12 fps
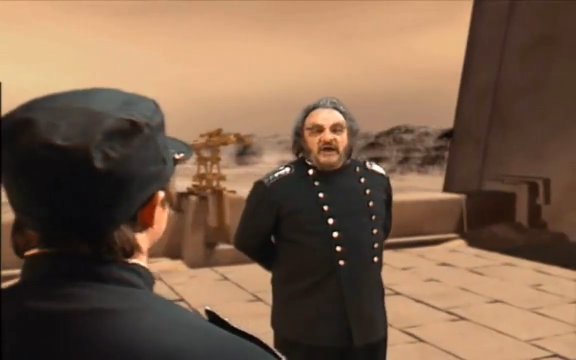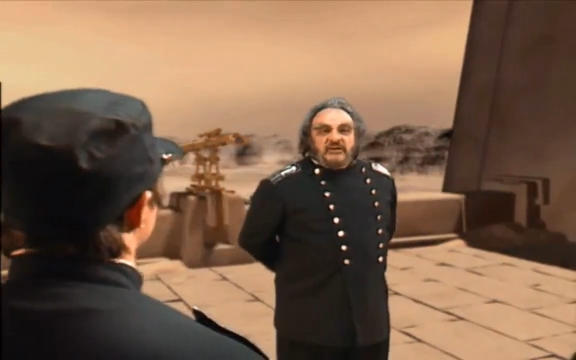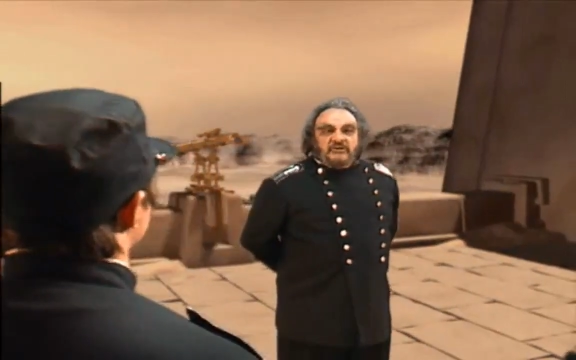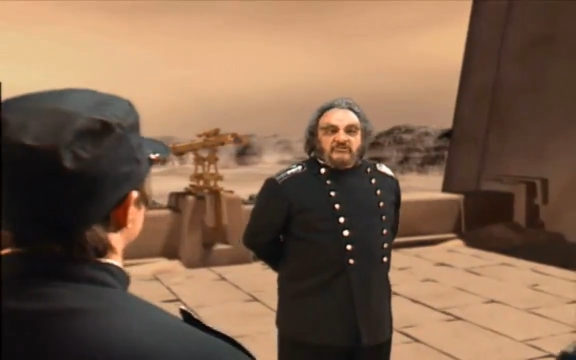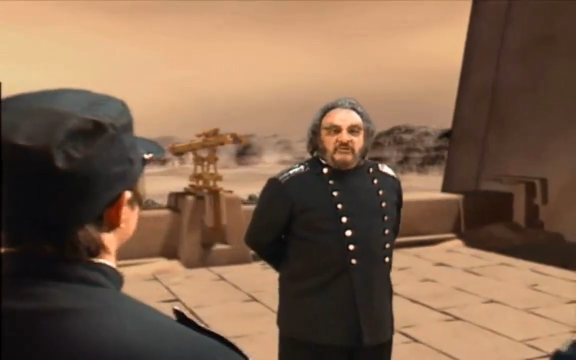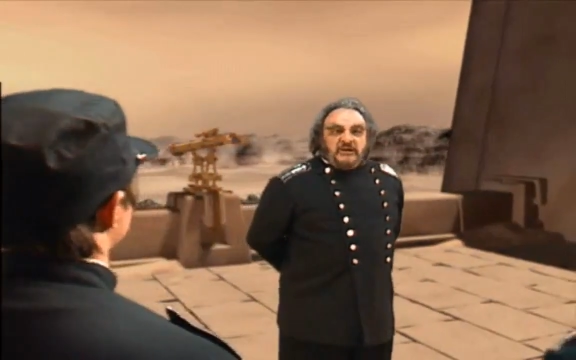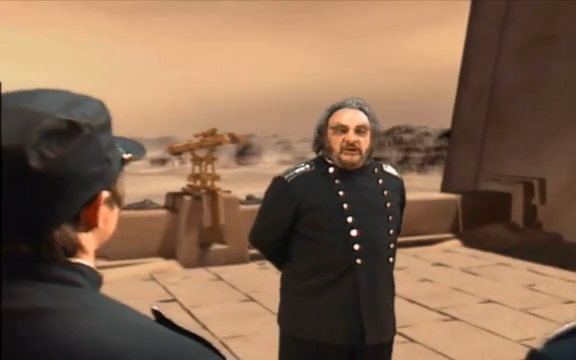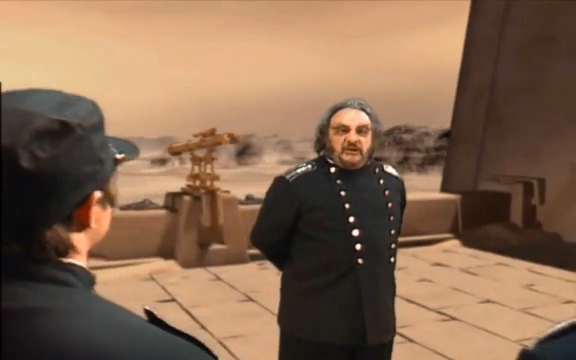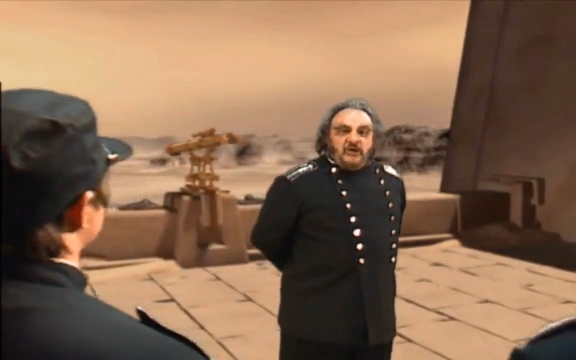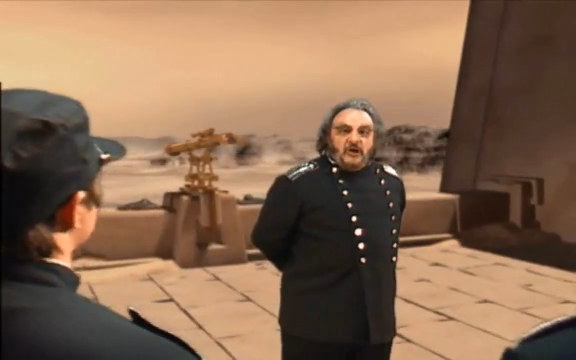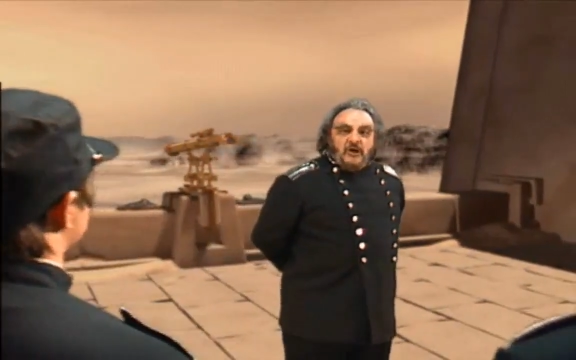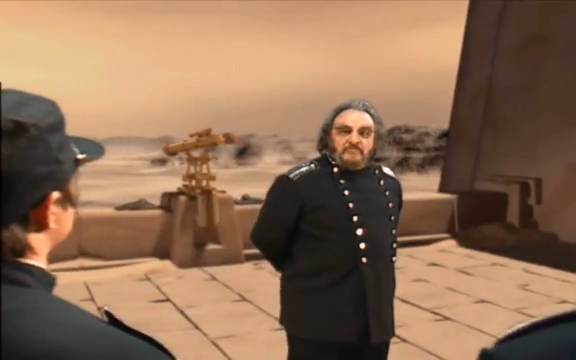rather
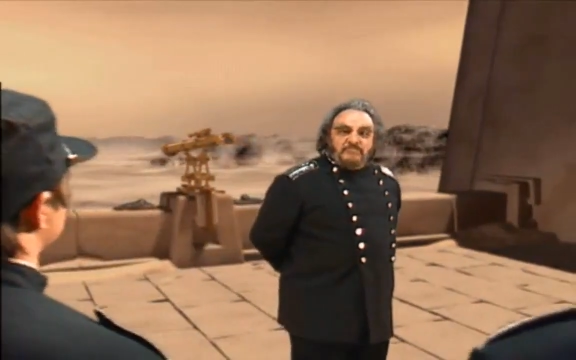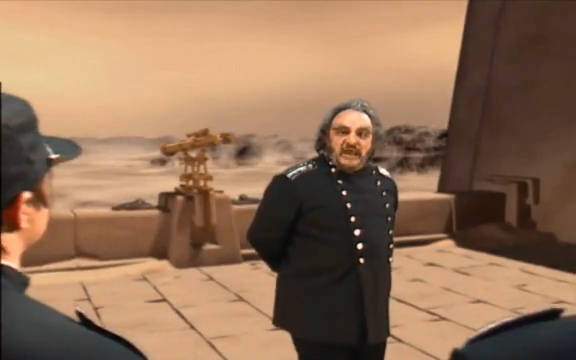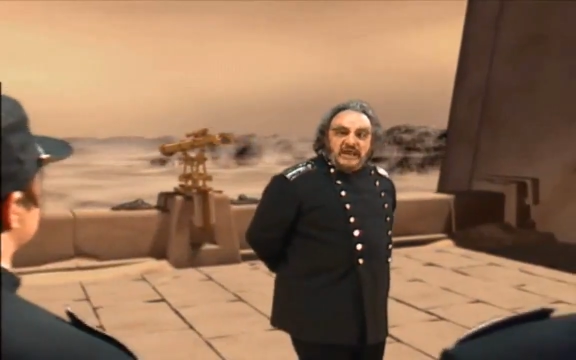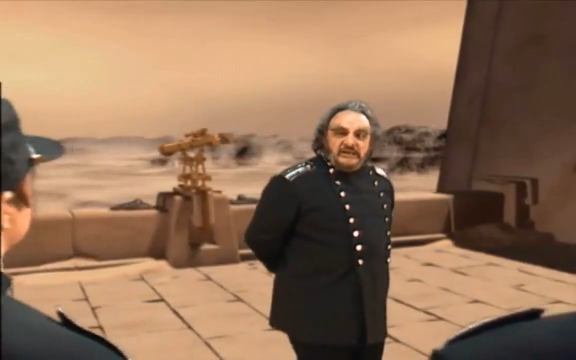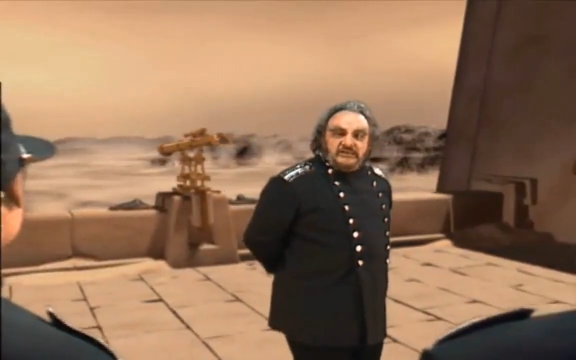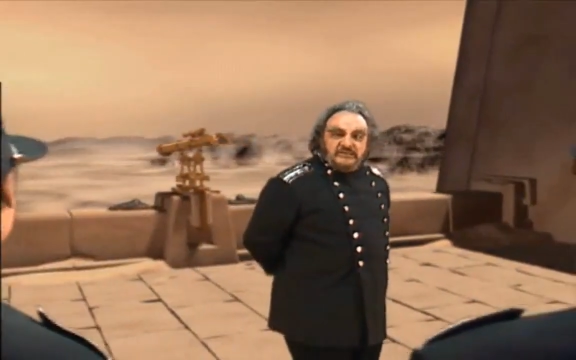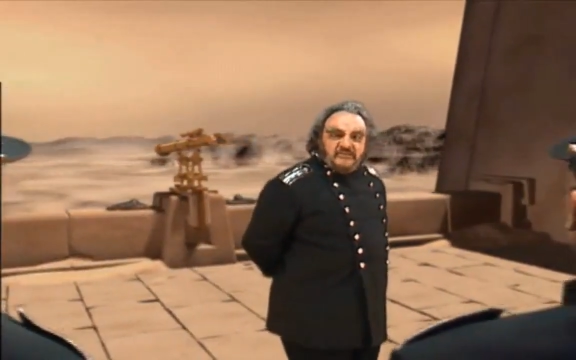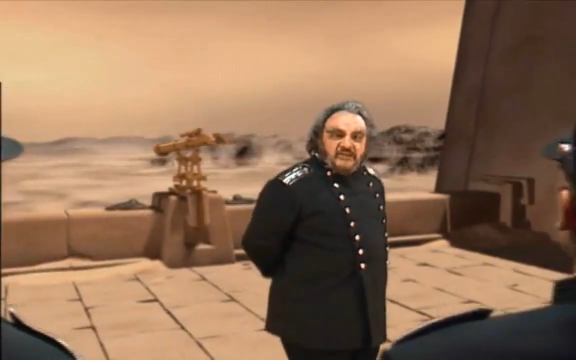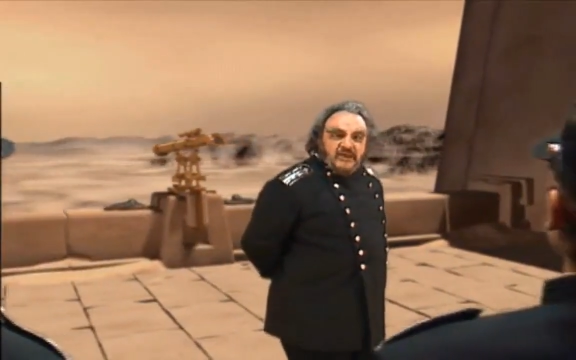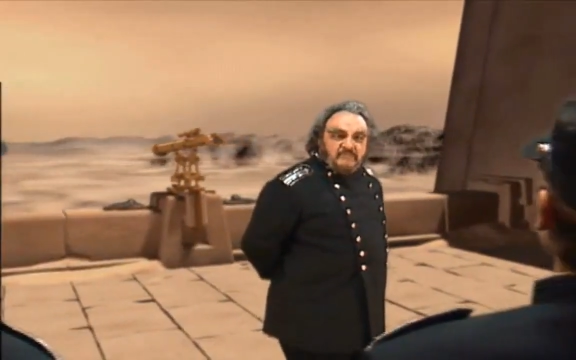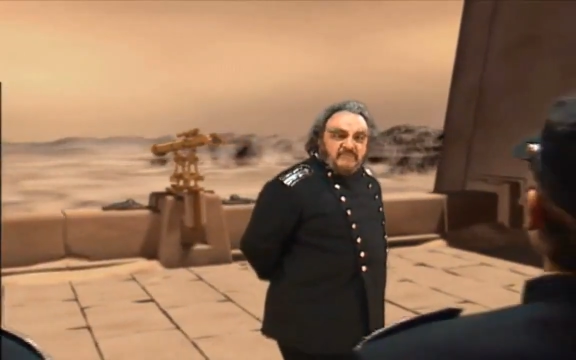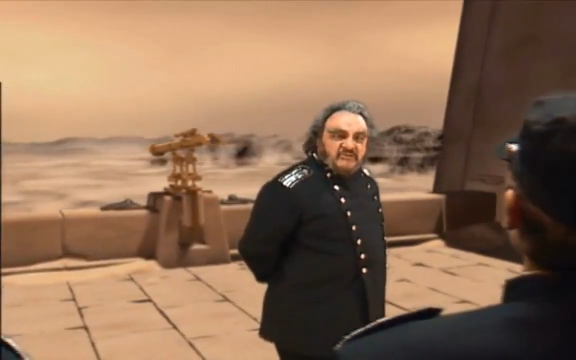drink your blood
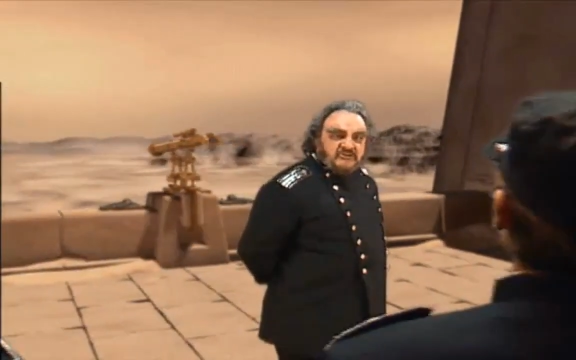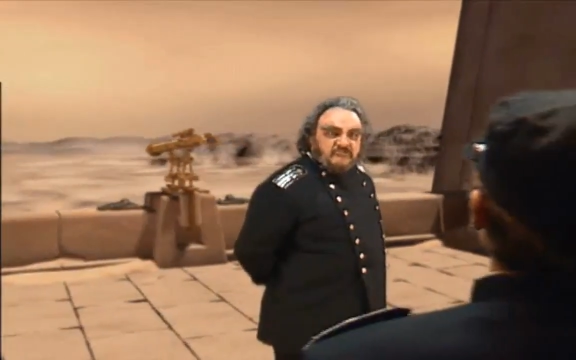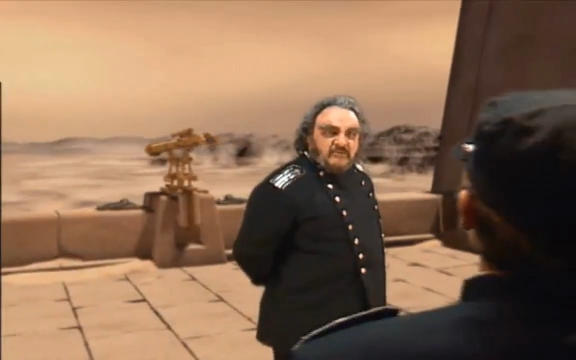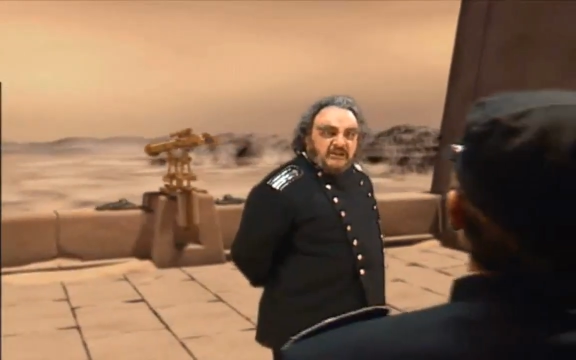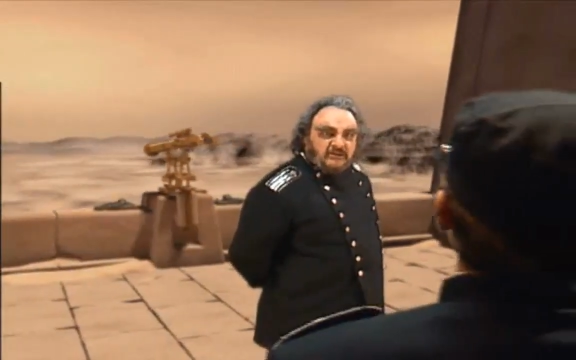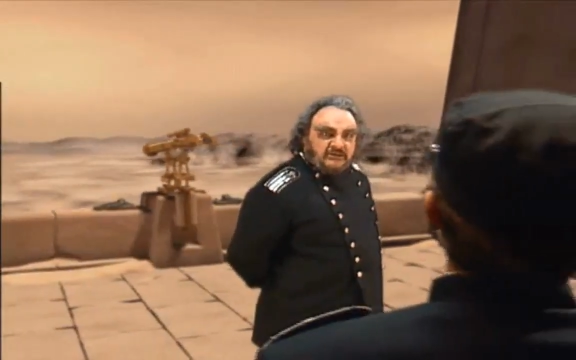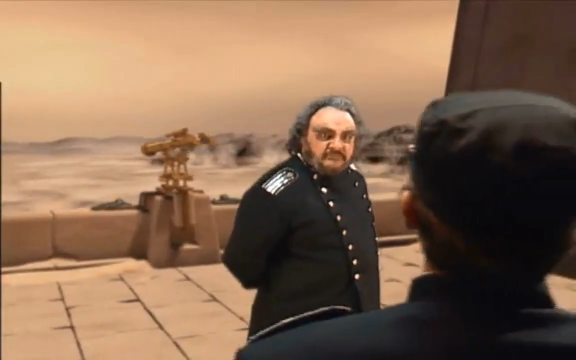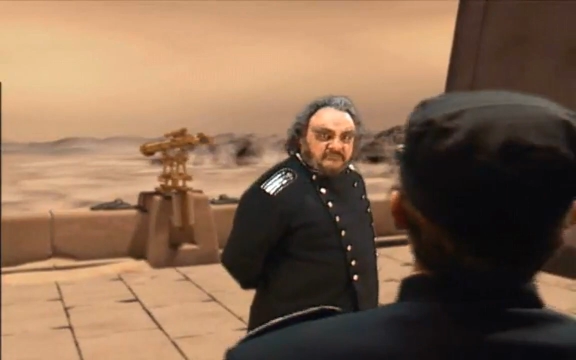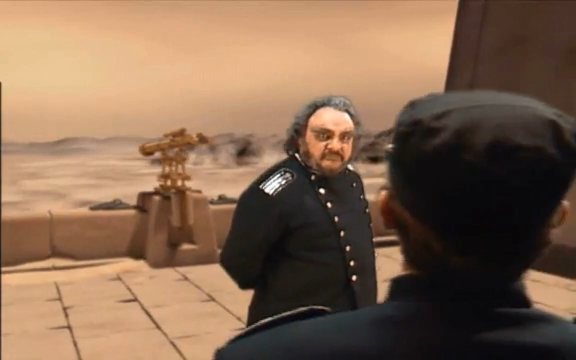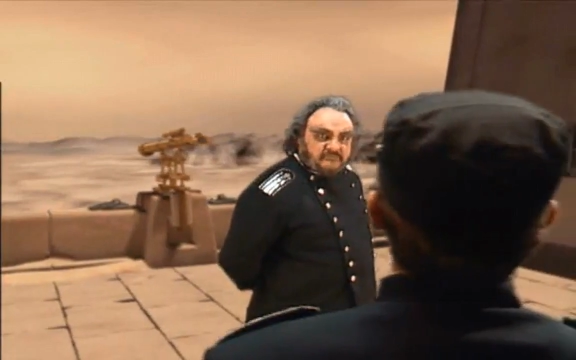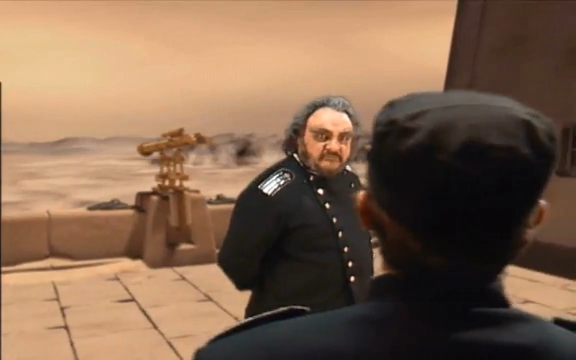than their mother's milk.